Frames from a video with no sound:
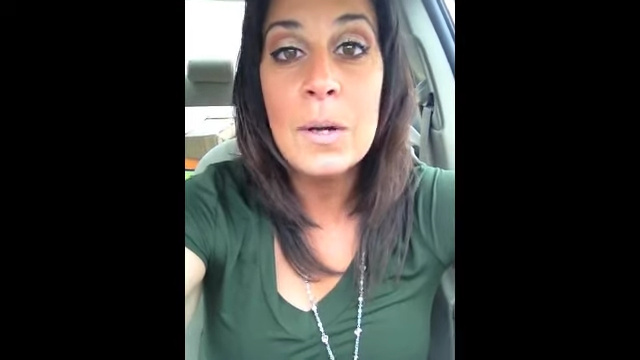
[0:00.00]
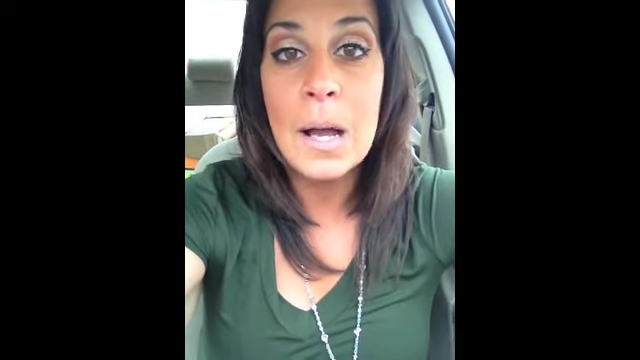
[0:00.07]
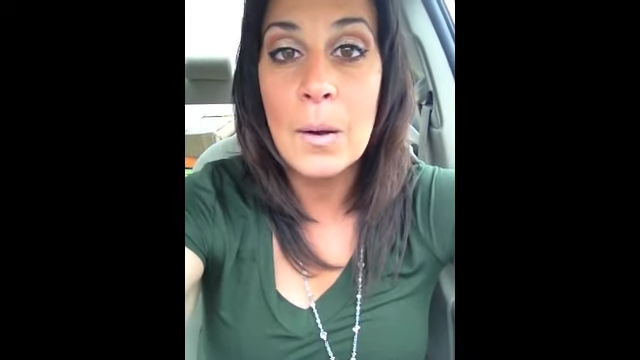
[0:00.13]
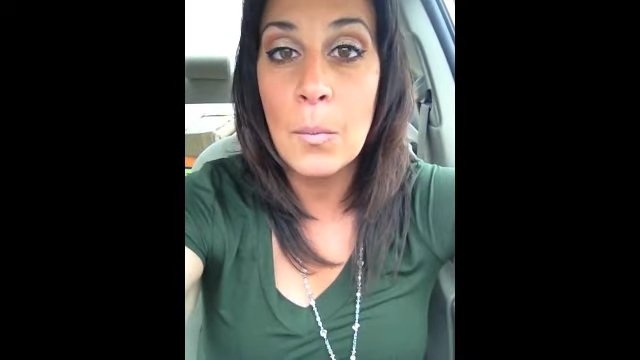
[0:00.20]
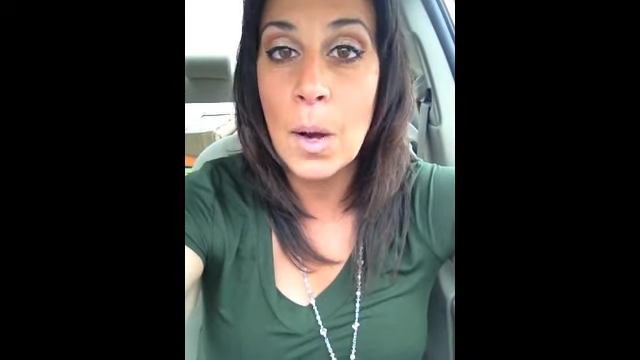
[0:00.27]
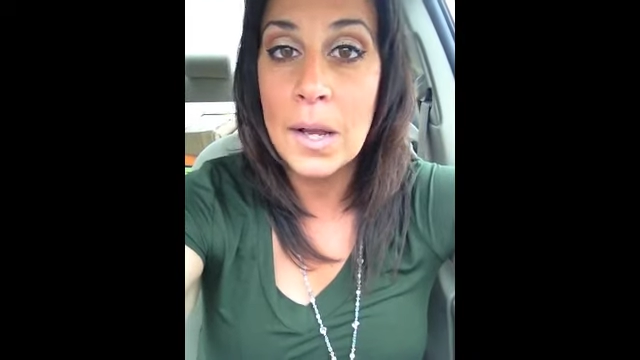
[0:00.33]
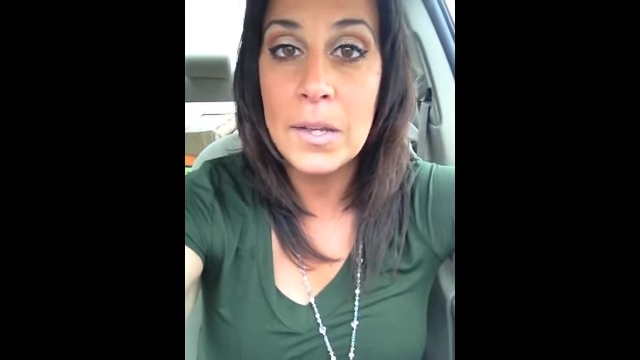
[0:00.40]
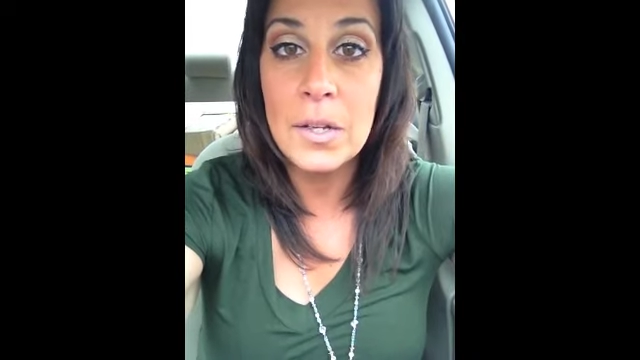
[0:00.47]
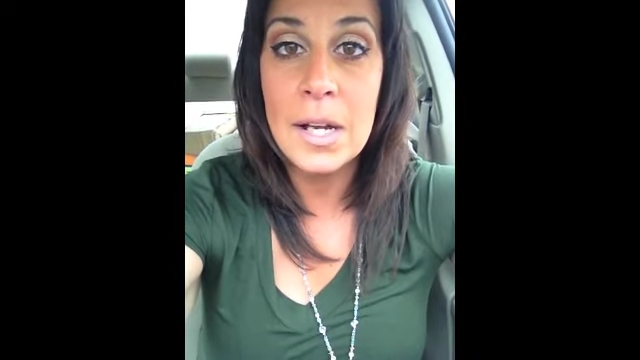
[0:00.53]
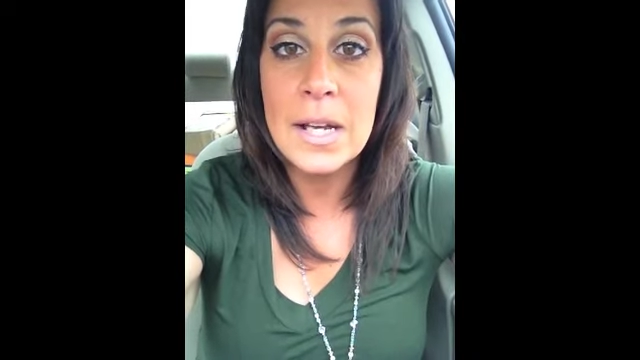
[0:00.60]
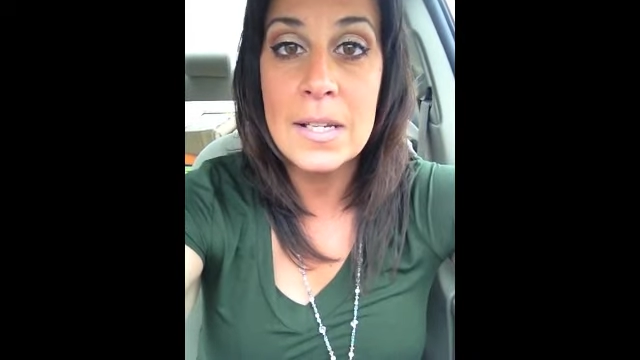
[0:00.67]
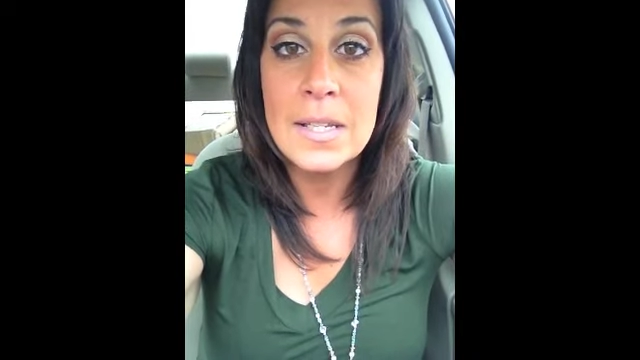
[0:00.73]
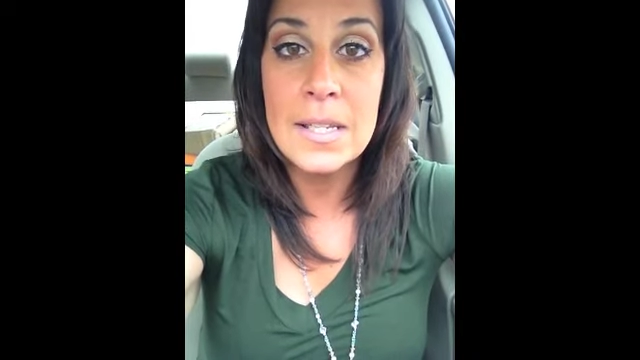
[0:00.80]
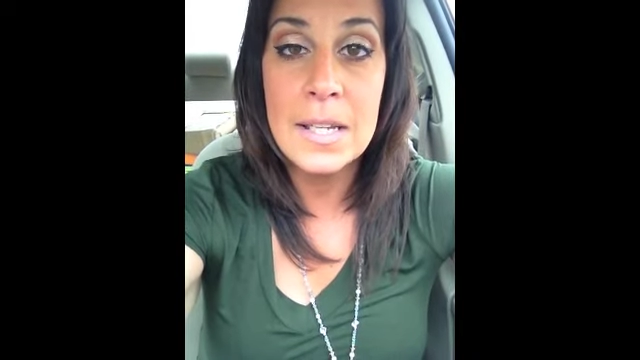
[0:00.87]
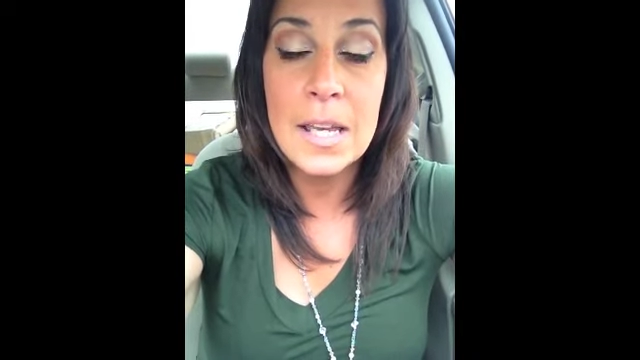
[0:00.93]
I want you
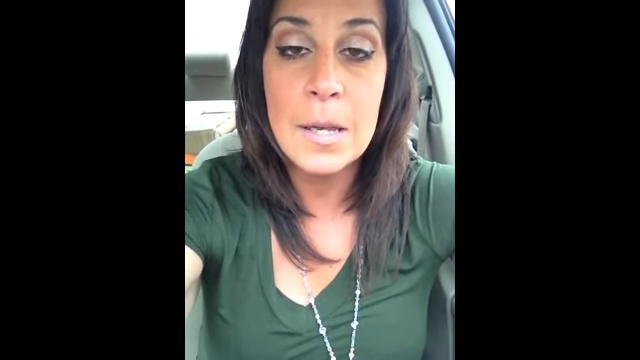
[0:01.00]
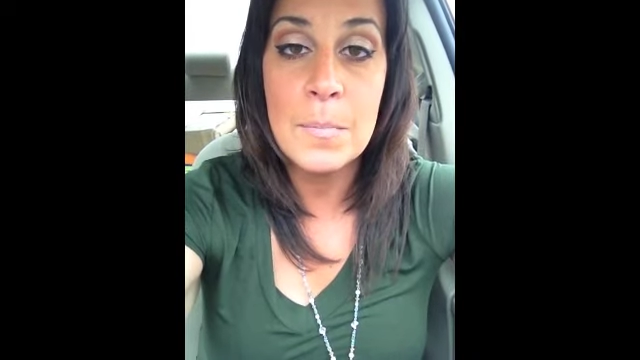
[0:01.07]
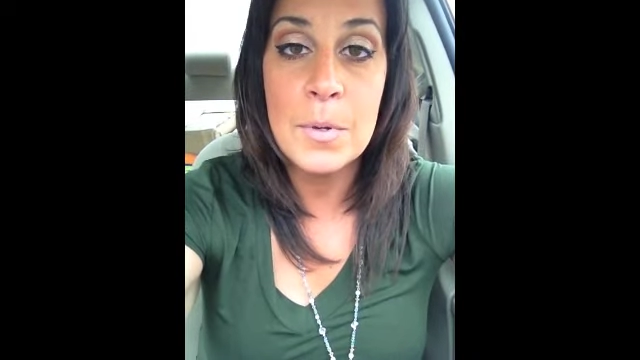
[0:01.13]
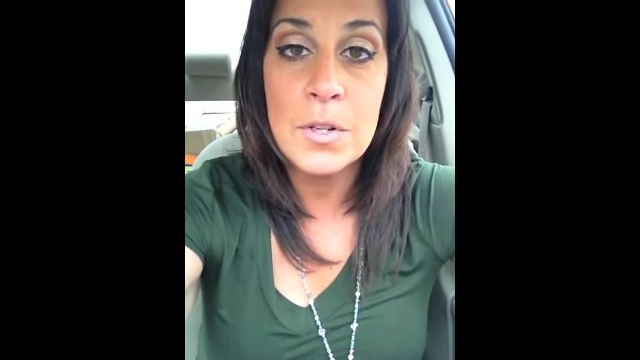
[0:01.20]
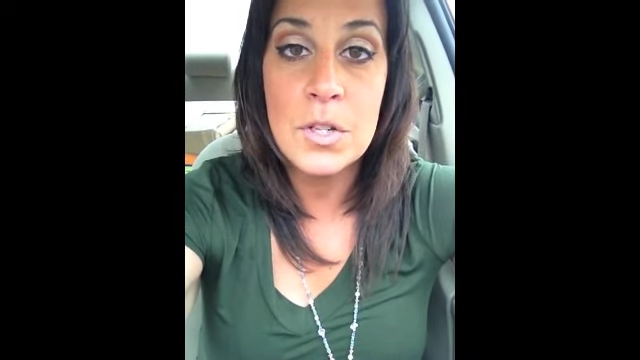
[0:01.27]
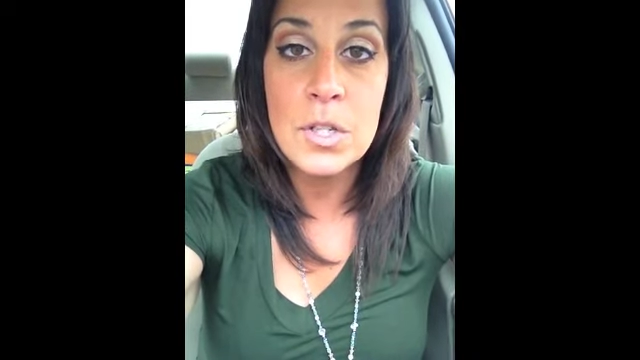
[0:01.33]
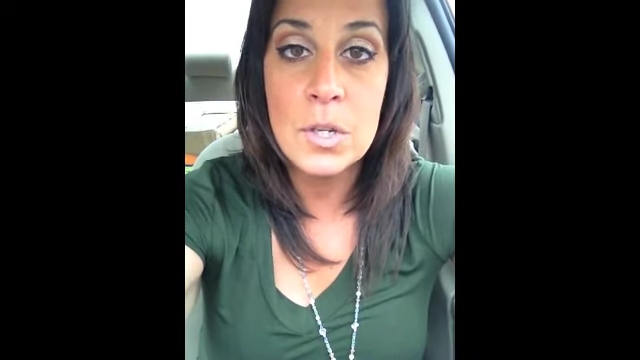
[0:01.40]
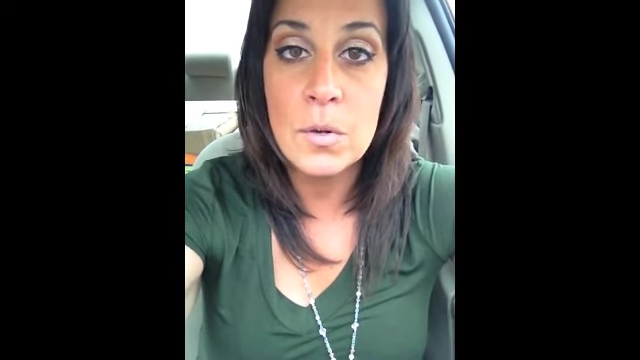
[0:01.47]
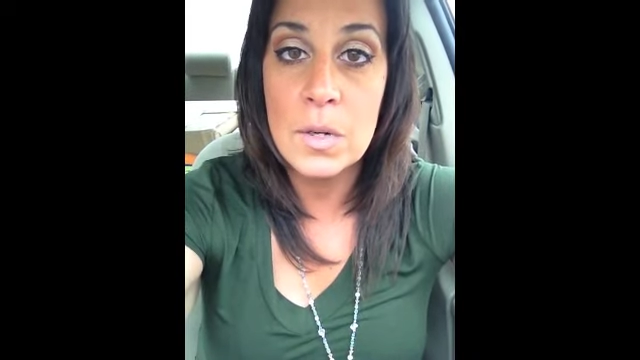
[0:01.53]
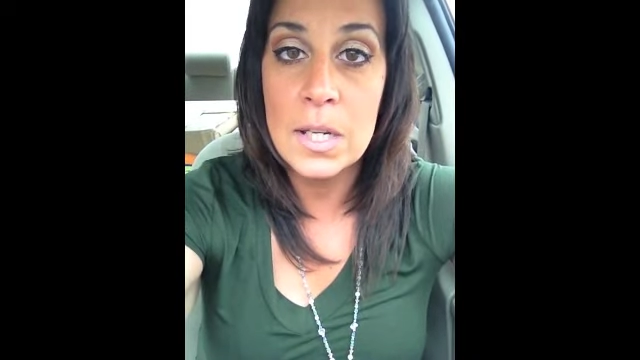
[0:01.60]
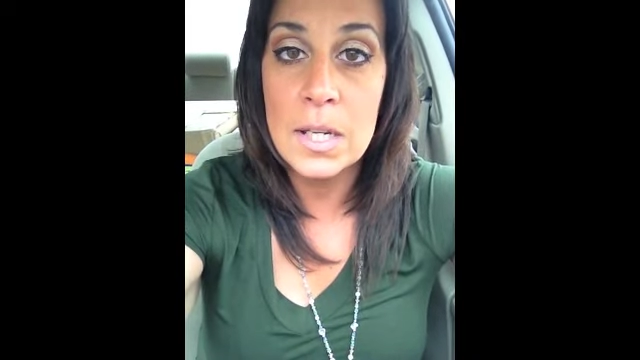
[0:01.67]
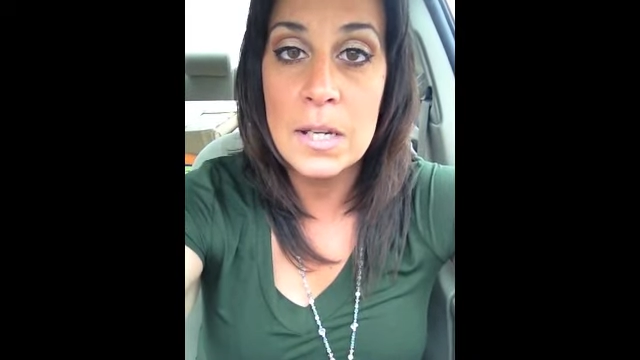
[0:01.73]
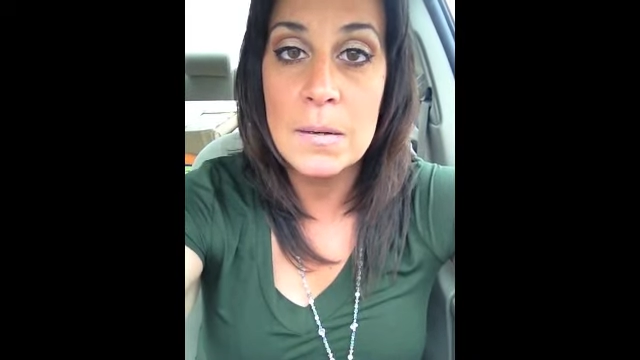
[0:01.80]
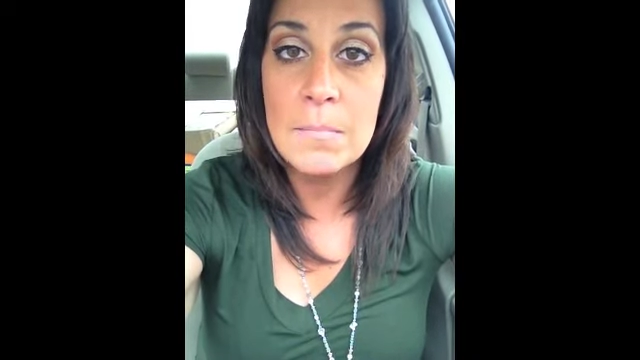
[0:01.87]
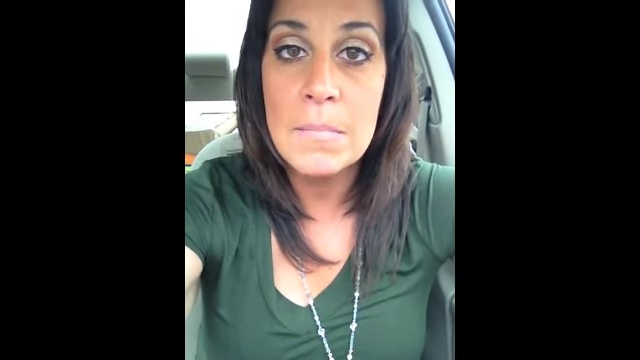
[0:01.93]
guys to keep your
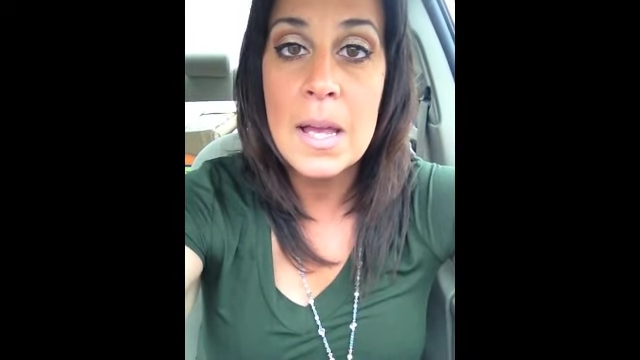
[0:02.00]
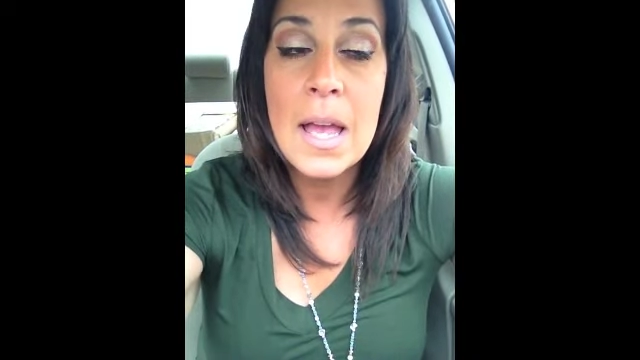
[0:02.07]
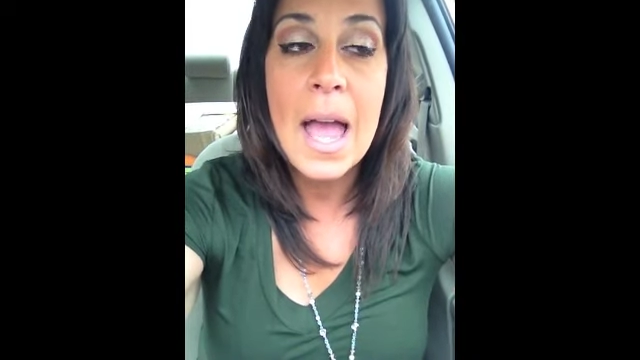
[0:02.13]
sodium